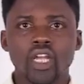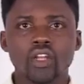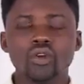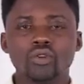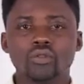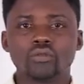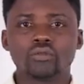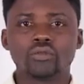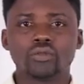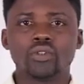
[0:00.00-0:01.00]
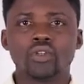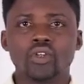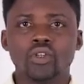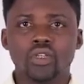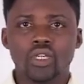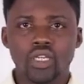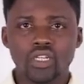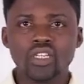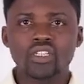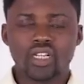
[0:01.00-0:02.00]
Hello, in
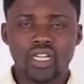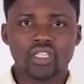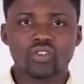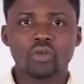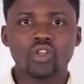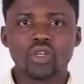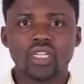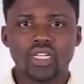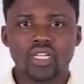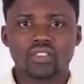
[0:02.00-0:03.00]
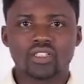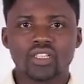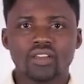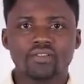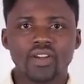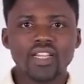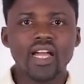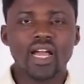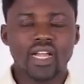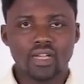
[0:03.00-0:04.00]
this class we'll be looking at the
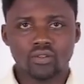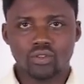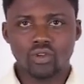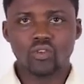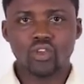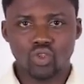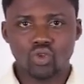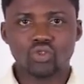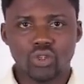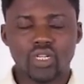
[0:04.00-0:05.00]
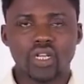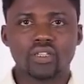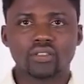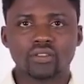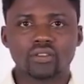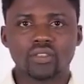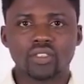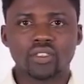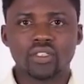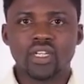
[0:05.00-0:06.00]
final account of a sole trader.
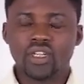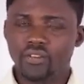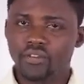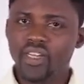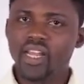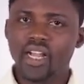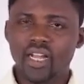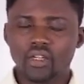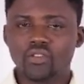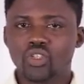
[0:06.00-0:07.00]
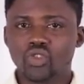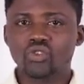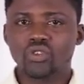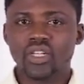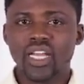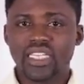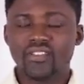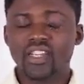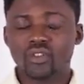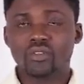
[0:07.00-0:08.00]
The final account of a sole trader is
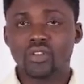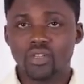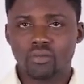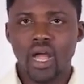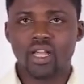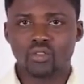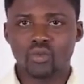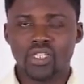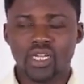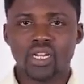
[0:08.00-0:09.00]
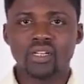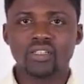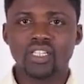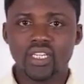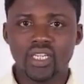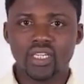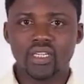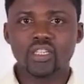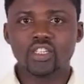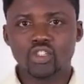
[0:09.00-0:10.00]
divided into three parts, which are
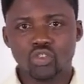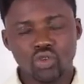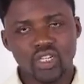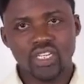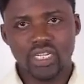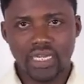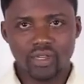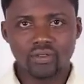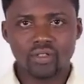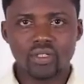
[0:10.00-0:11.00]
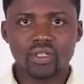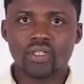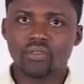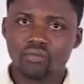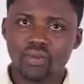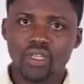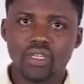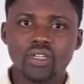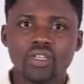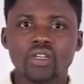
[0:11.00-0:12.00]
A. Trading account,
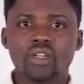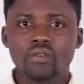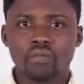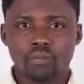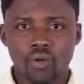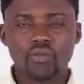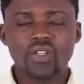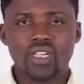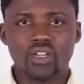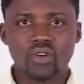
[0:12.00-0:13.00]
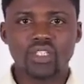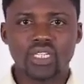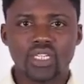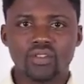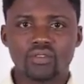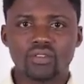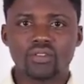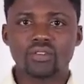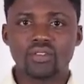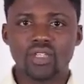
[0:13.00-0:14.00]
B. Profit and loss account,
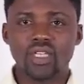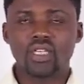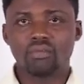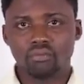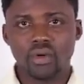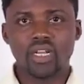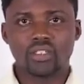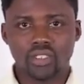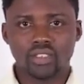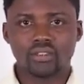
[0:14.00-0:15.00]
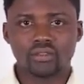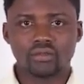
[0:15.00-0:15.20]
C. Balance sheet.